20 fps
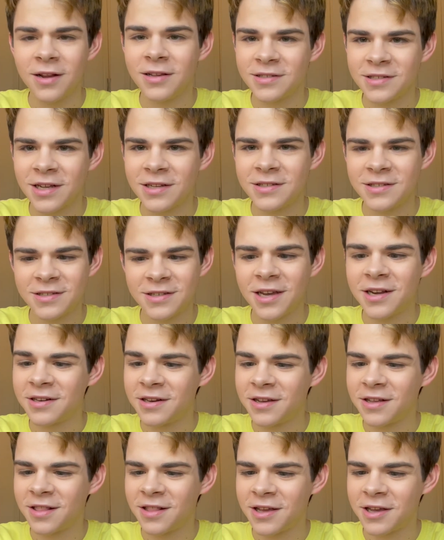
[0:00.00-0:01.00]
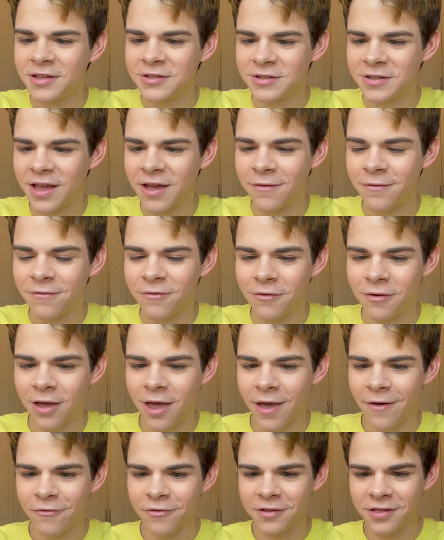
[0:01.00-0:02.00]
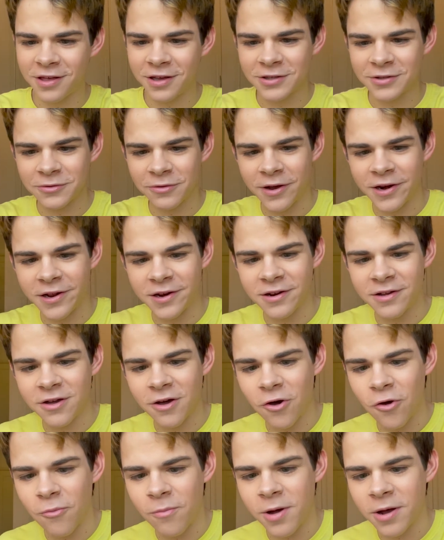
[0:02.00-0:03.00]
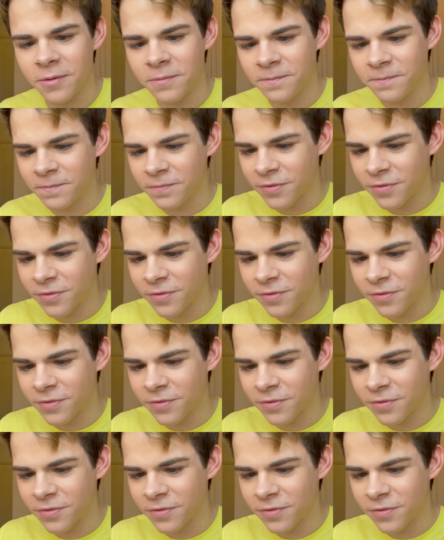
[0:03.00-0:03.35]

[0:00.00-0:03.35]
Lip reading: since technically it's everything's ready to go, but